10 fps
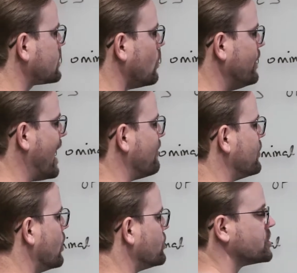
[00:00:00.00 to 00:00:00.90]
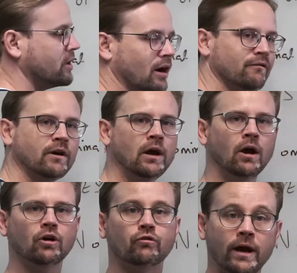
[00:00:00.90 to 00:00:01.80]
We have the notion of
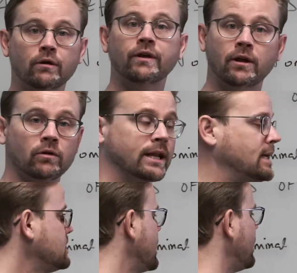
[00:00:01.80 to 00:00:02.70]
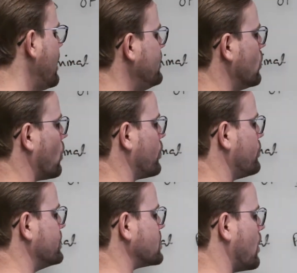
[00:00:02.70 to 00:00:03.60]
greater than or less than, and the
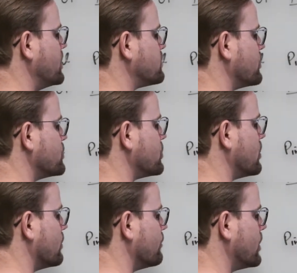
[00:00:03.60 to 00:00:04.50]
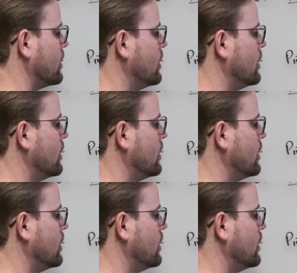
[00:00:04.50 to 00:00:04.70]
order is always preserved.